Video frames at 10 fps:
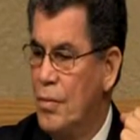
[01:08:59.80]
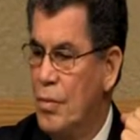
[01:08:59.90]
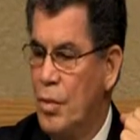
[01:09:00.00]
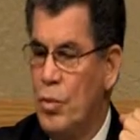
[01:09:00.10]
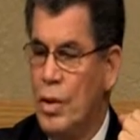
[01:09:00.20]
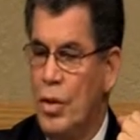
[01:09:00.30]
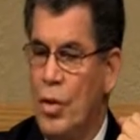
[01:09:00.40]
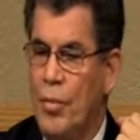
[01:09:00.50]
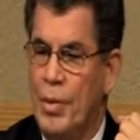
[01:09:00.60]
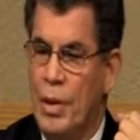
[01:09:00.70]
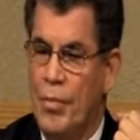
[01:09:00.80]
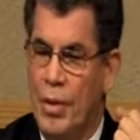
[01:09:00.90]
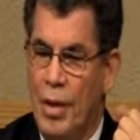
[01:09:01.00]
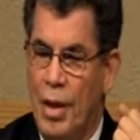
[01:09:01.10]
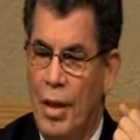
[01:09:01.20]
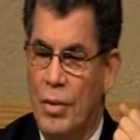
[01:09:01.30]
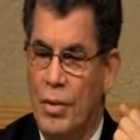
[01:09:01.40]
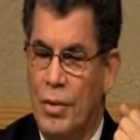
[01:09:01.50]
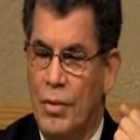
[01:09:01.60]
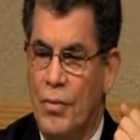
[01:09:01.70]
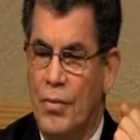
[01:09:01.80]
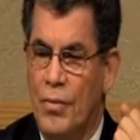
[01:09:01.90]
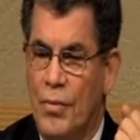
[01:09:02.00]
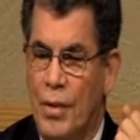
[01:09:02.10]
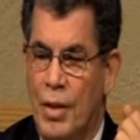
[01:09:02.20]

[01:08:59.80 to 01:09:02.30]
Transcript: But when they opened up her hands, they